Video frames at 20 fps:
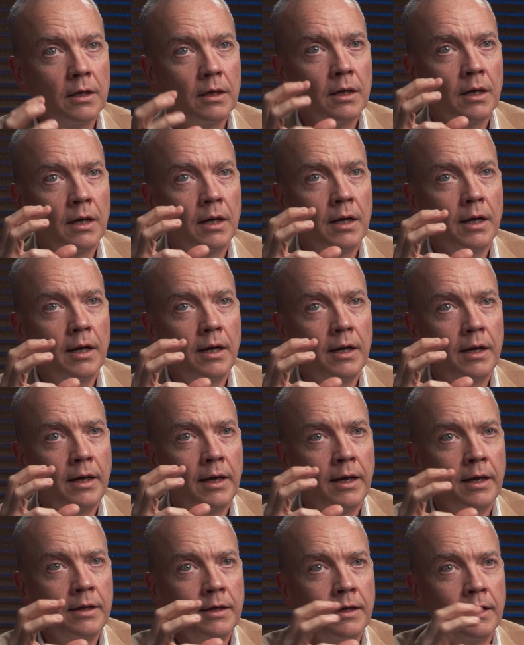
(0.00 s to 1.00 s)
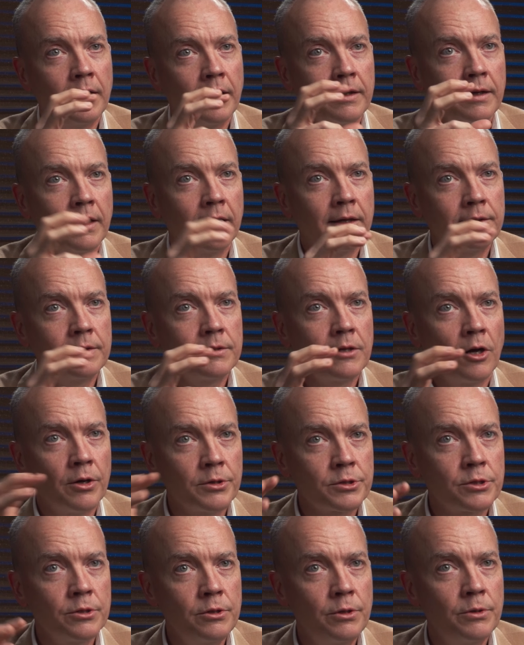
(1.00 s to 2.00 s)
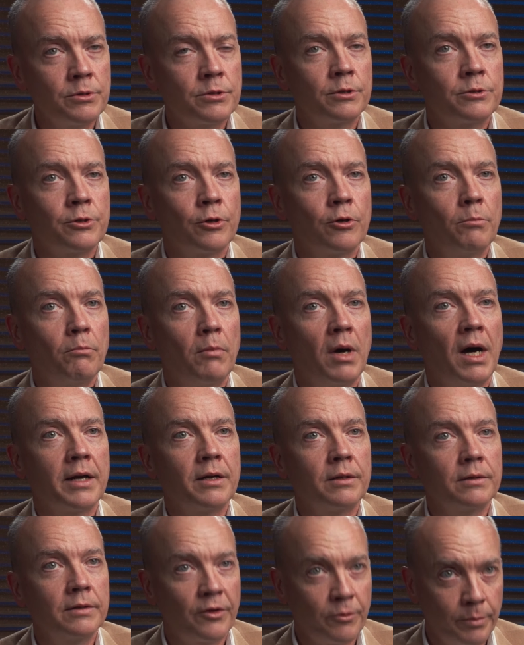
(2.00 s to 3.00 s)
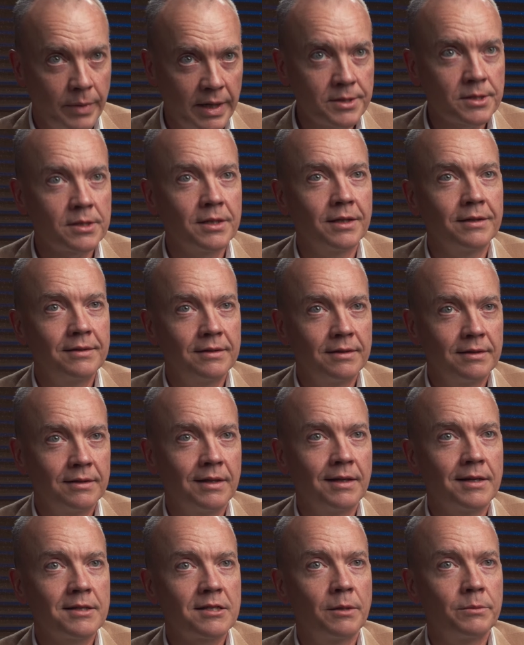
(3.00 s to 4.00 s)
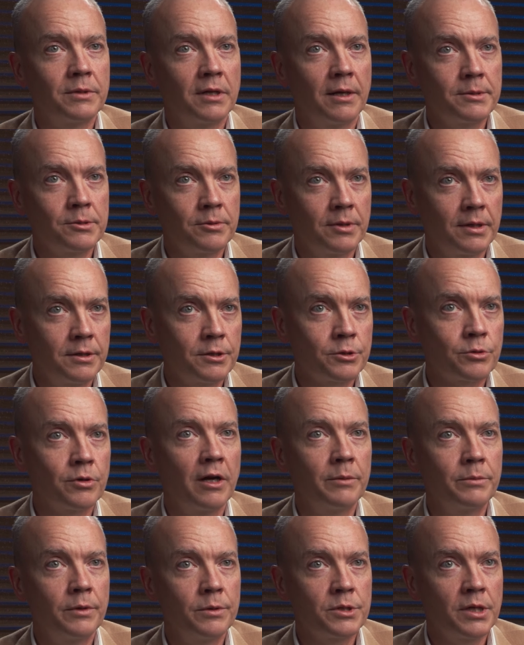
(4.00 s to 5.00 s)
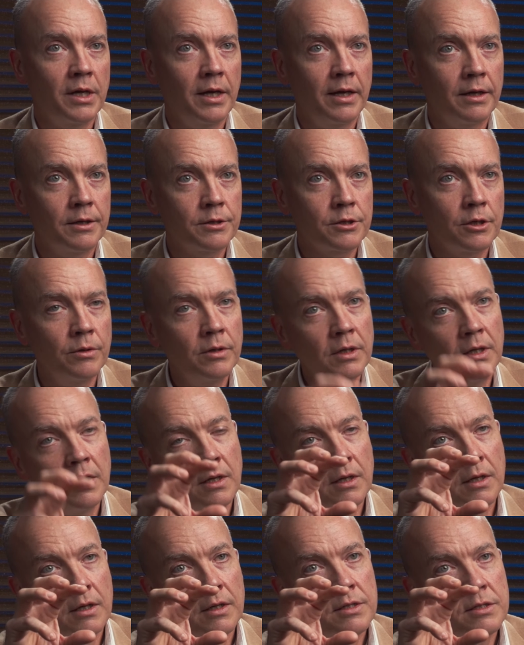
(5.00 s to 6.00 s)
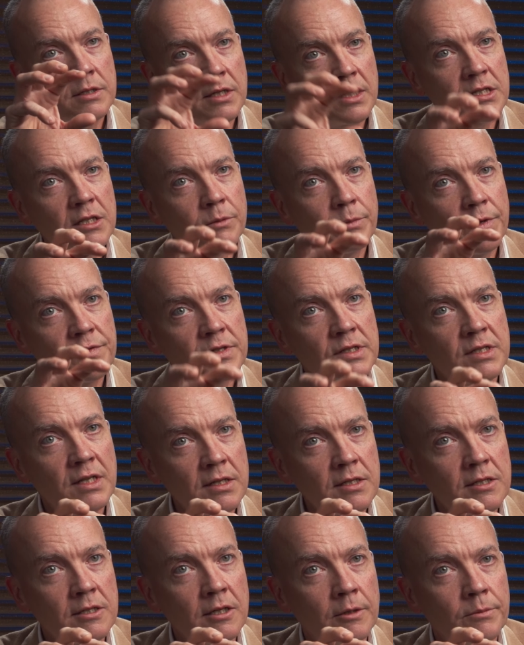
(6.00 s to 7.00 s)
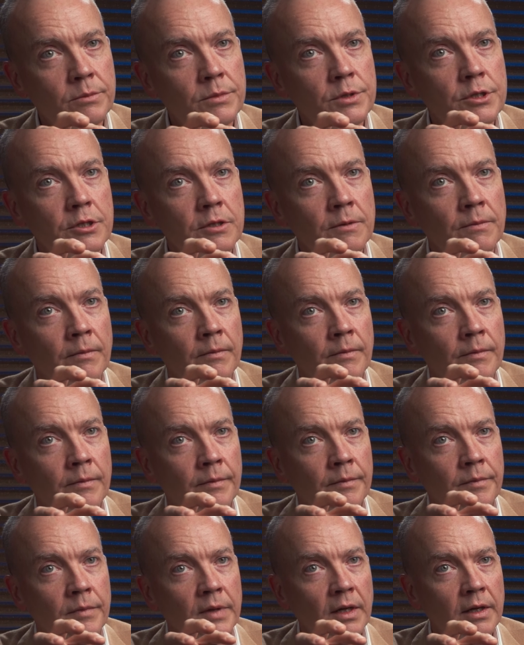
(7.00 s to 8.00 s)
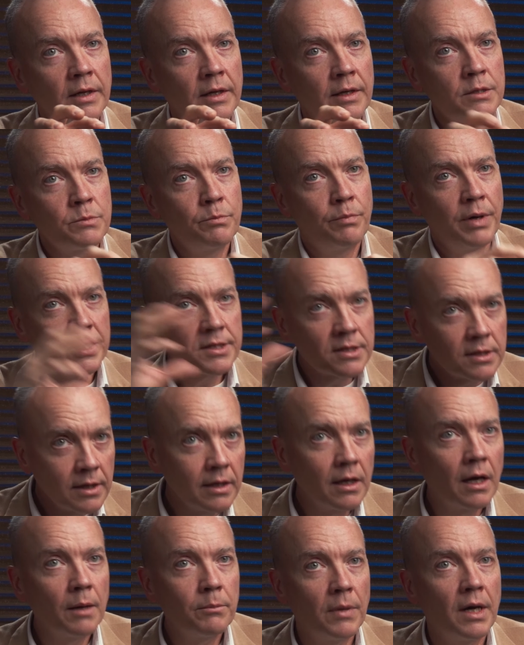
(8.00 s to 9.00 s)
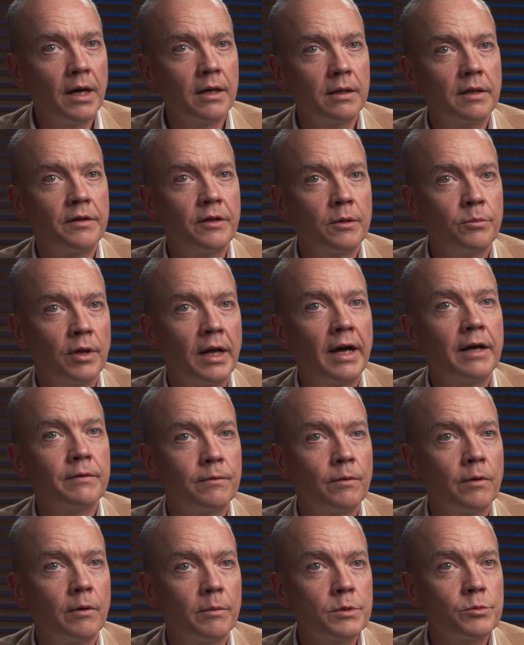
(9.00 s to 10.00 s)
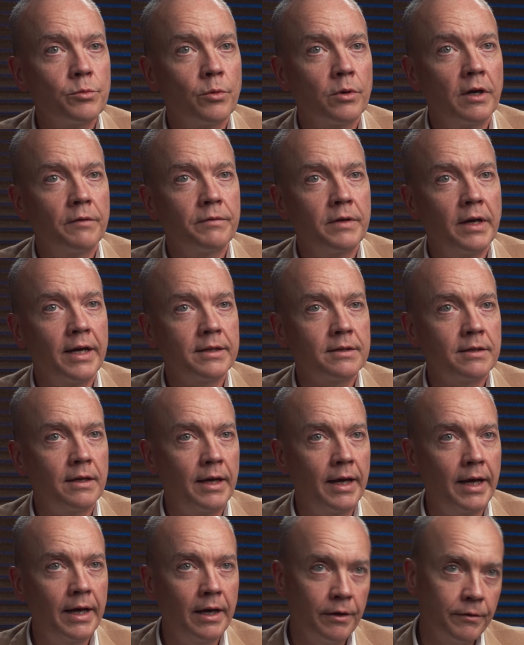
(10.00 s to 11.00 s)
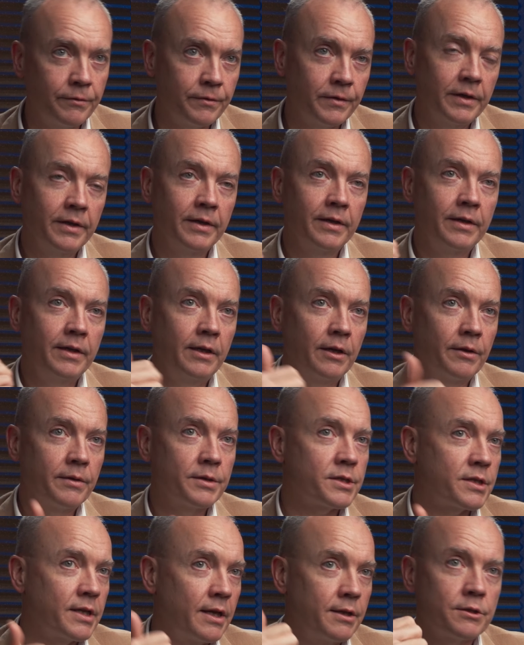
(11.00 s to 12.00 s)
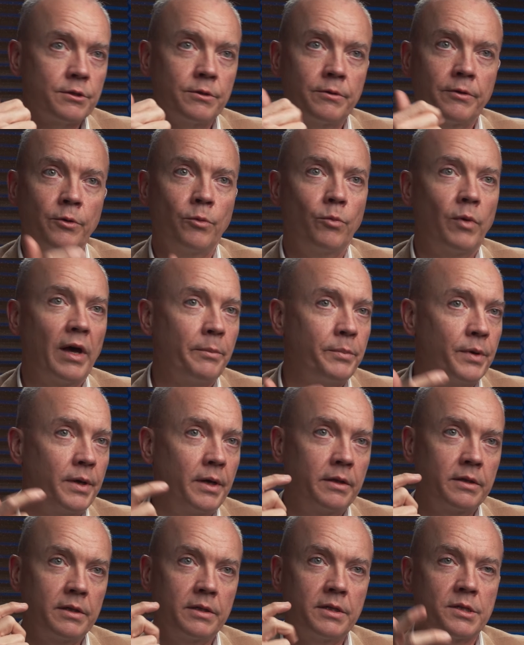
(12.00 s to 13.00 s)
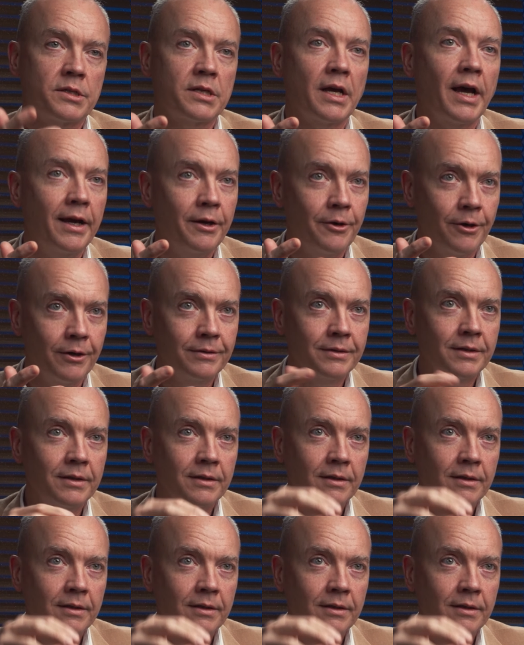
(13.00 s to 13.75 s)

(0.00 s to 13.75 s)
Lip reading: I also use the term monolith busting sometimes when I describe Mosaic. So system of systems is busting up monolithic platforms where I've got to have the sensor, the weapon, and the decider